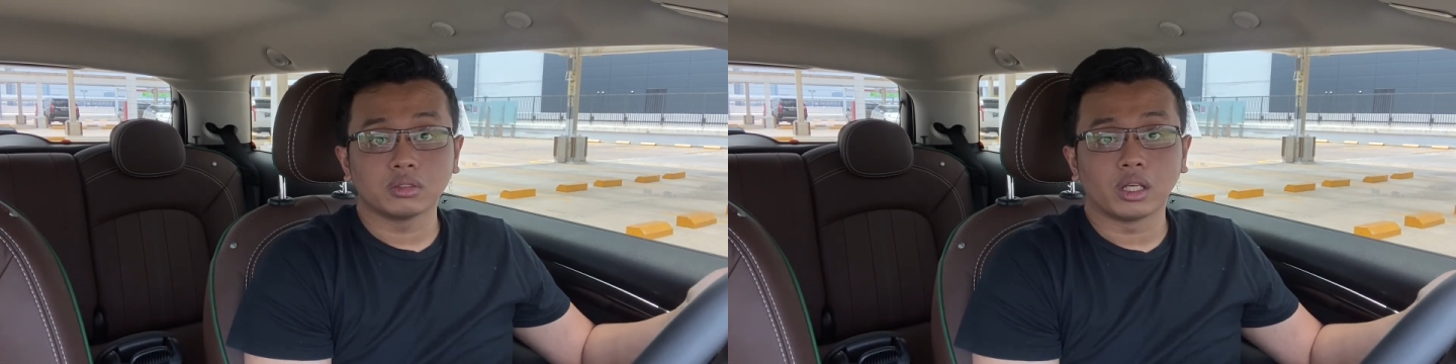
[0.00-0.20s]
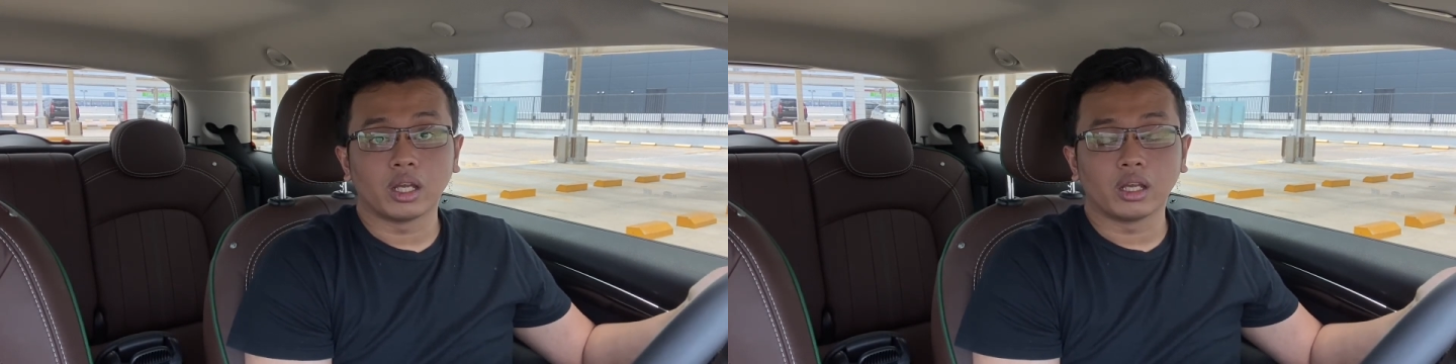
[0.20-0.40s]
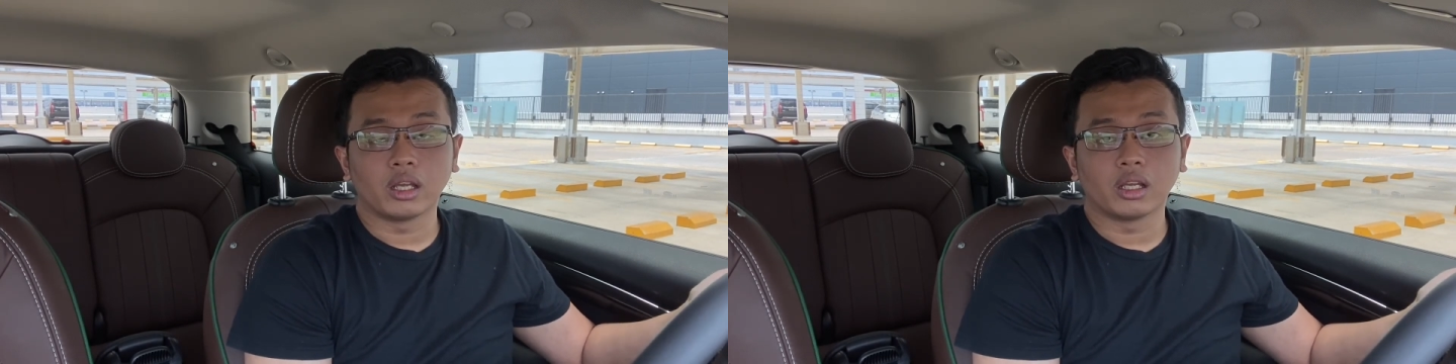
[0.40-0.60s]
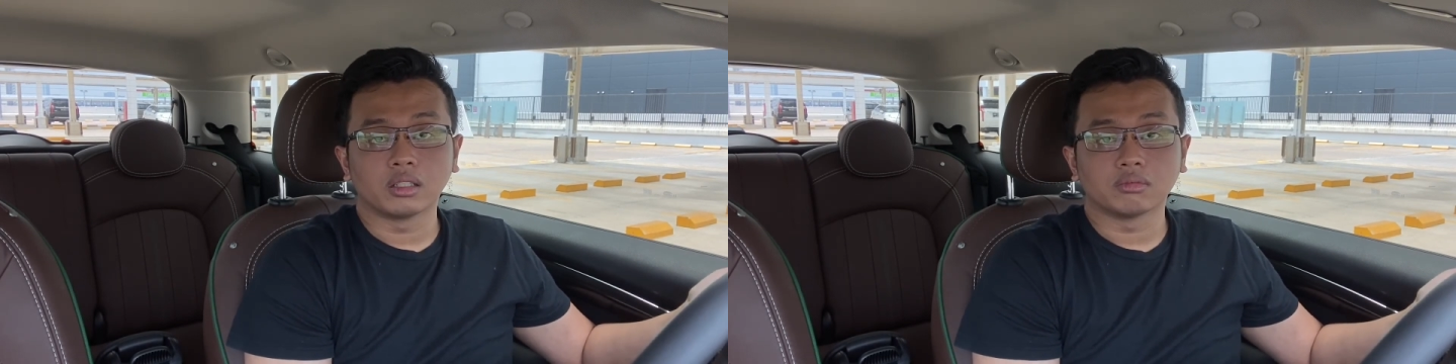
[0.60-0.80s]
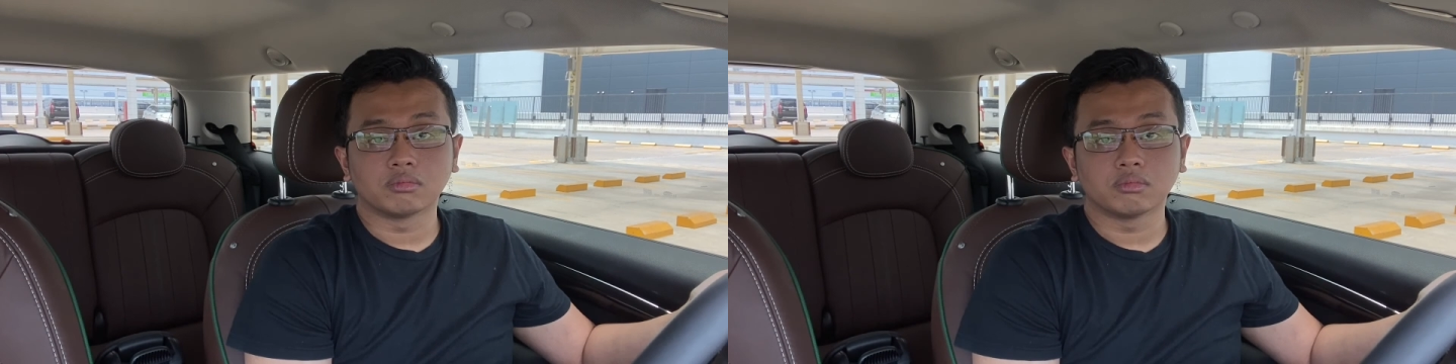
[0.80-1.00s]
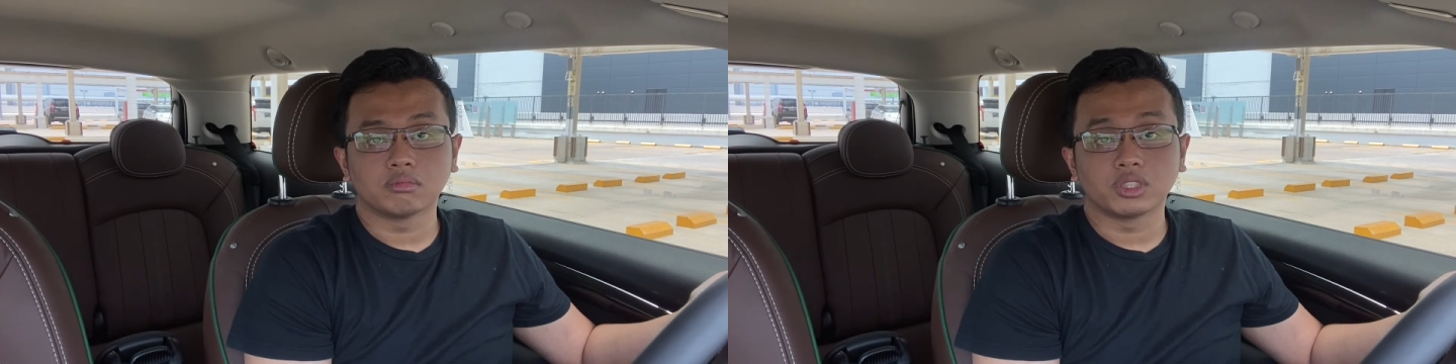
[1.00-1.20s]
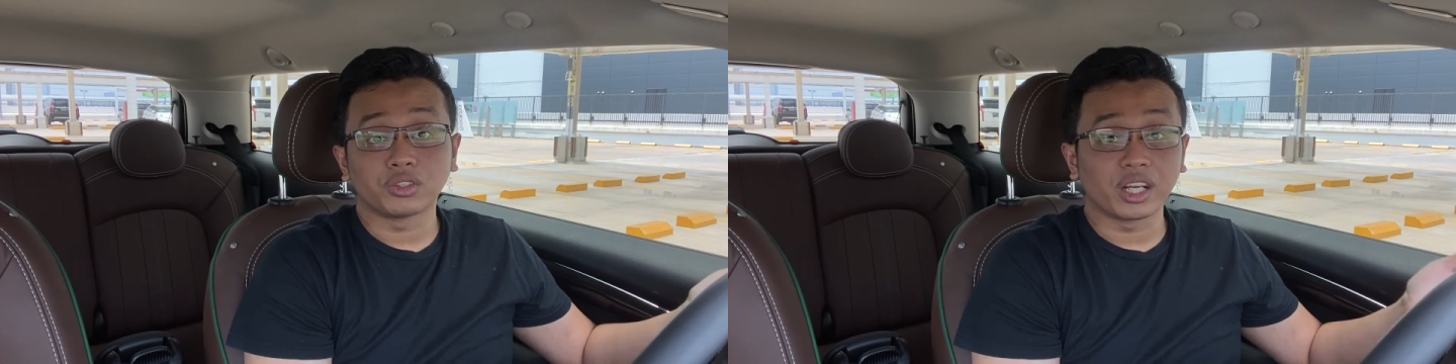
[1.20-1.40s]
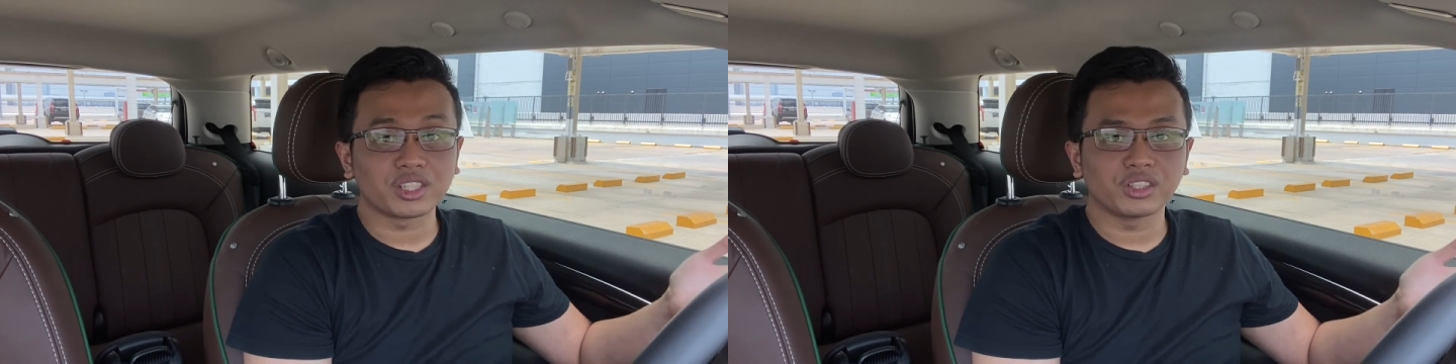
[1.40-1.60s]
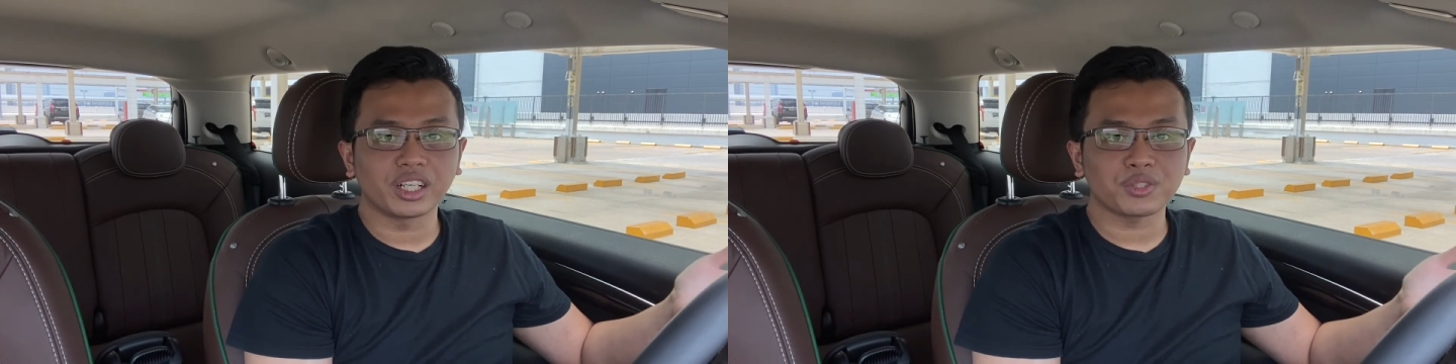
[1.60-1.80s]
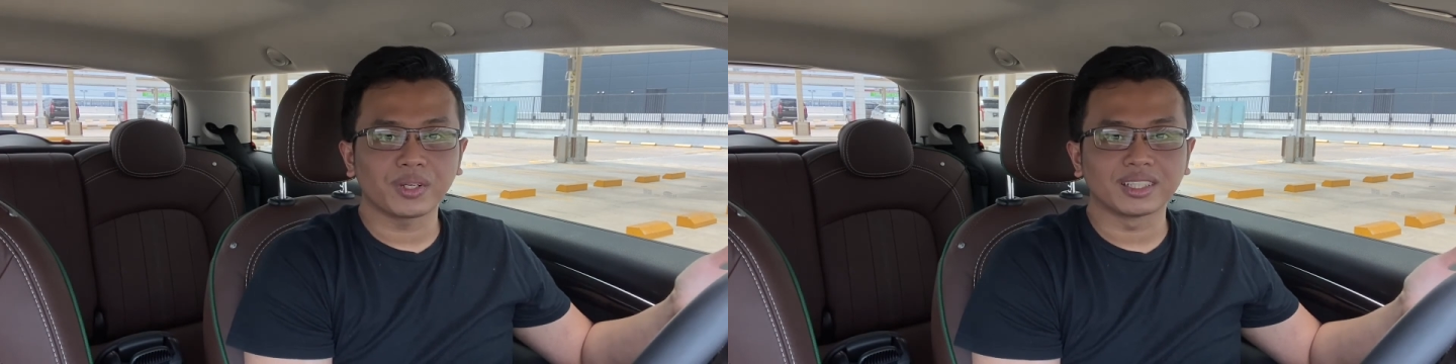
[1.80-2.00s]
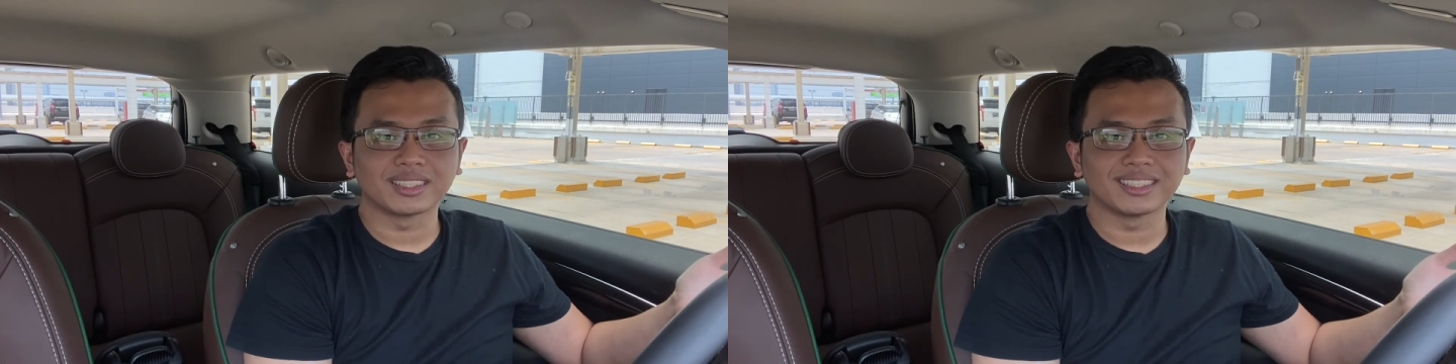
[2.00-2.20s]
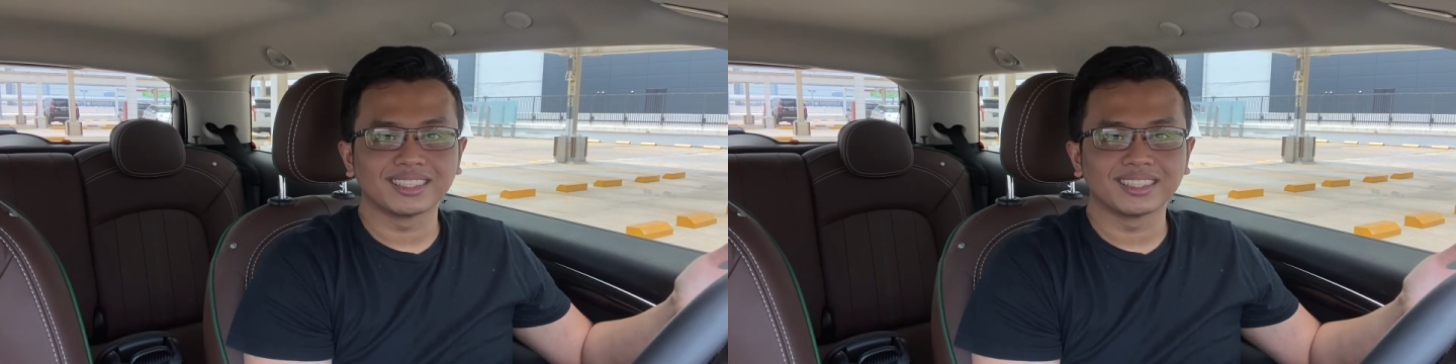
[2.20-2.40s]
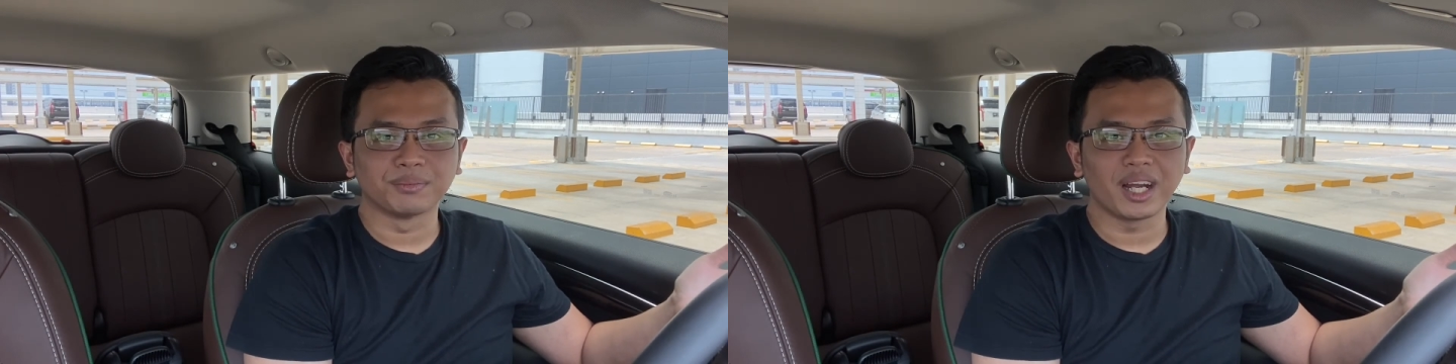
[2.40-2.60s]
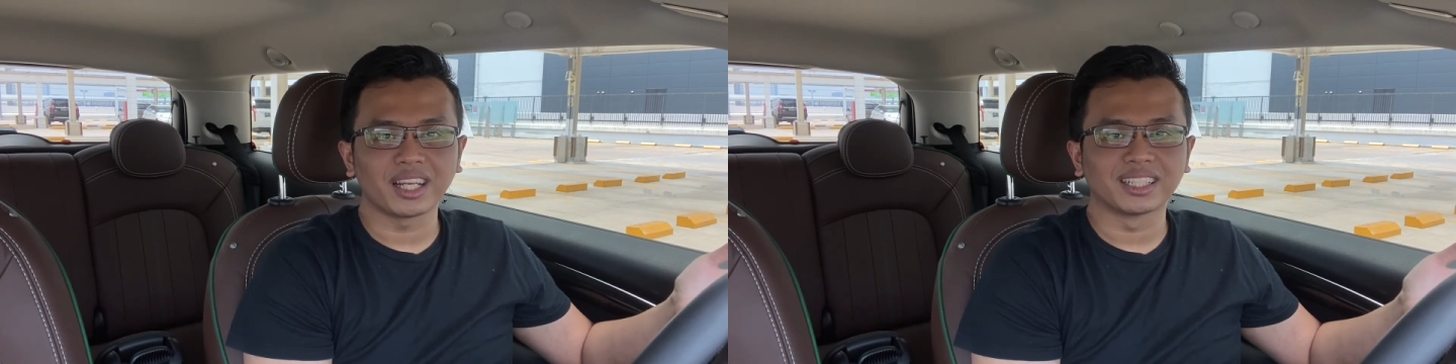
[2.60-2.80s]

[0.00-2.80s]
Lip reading: and see you guys on the next one. Bye.